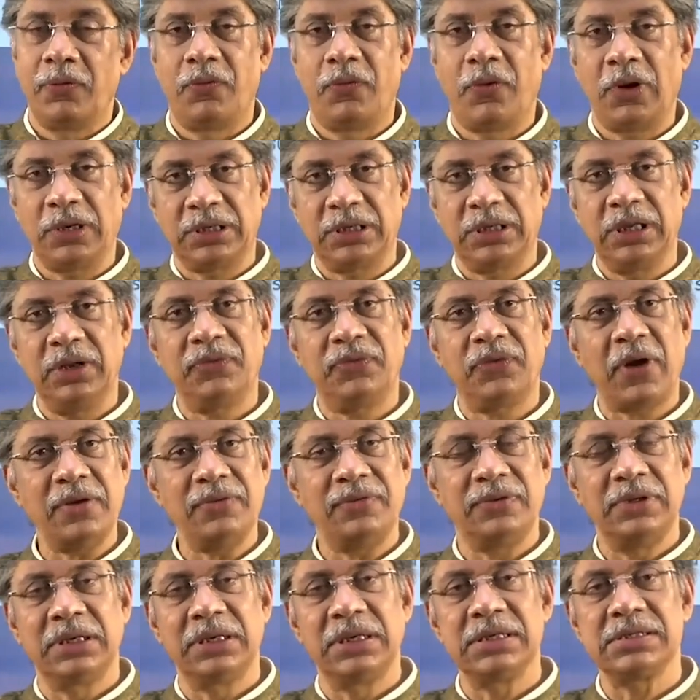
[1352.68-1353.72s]

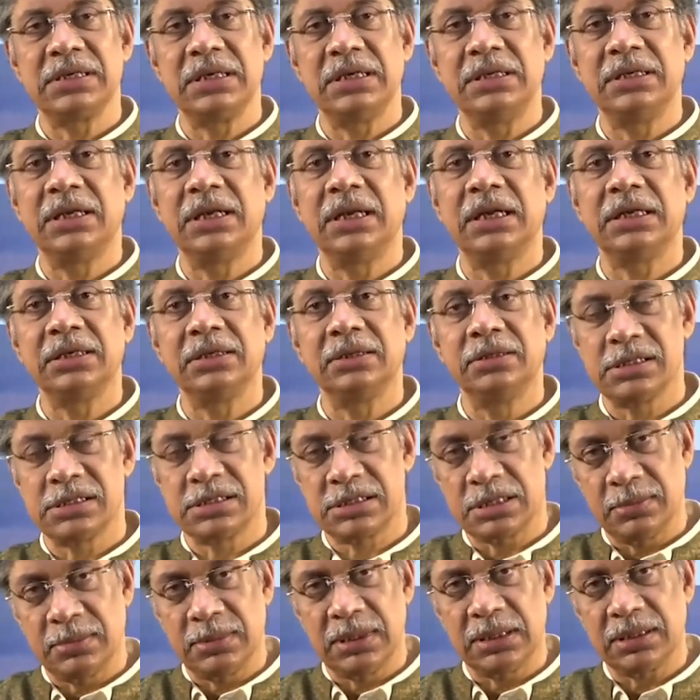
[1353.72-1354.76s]
45 degrees centigrade in the
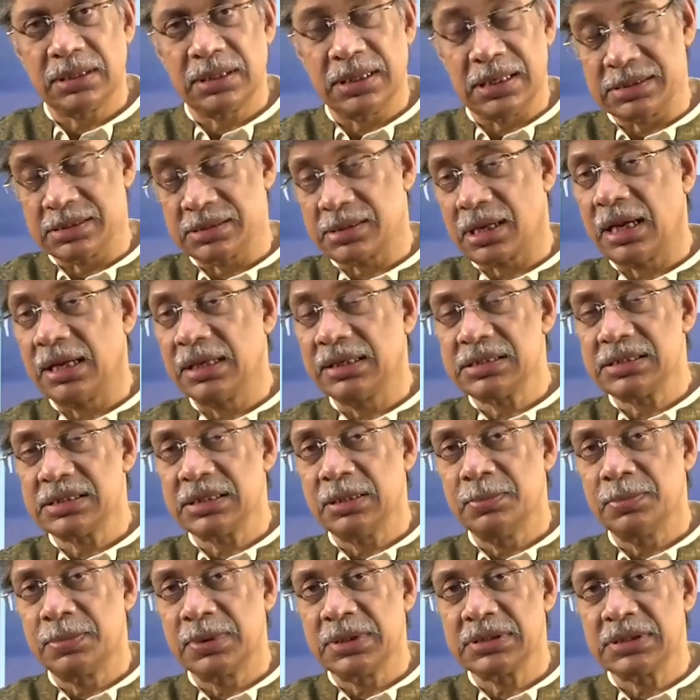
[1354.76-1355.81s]
summer, that's the highest
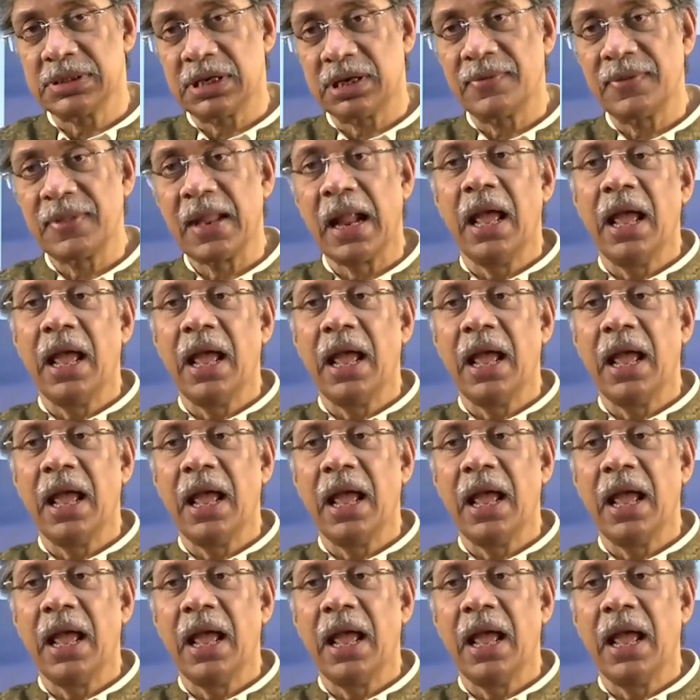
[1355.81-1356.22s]
temperature,